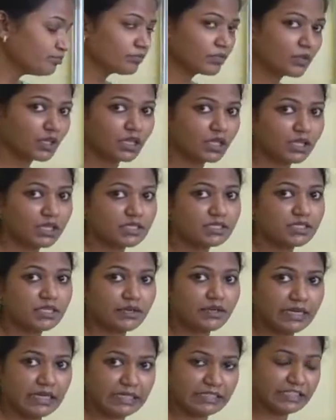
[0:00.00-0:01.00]
is the
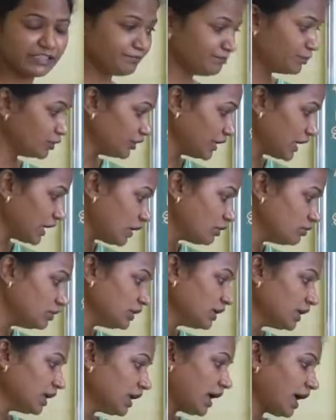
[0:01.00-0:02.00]
relative pronoun
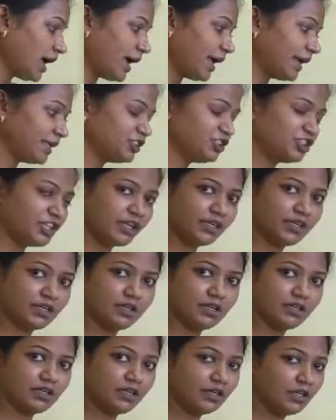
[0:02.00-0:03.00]
and juggler
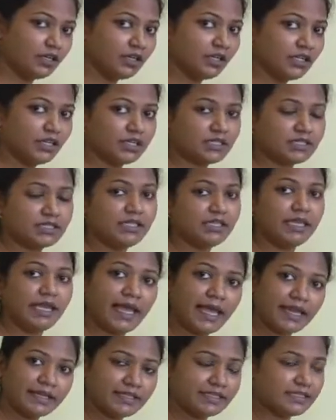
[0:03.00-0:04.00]
is the
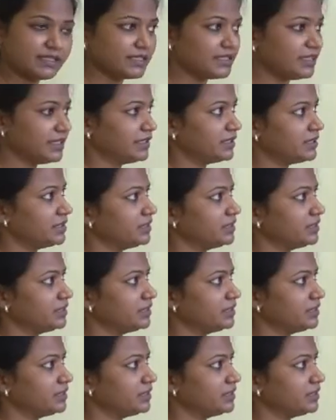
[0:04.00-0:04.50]
antecedent.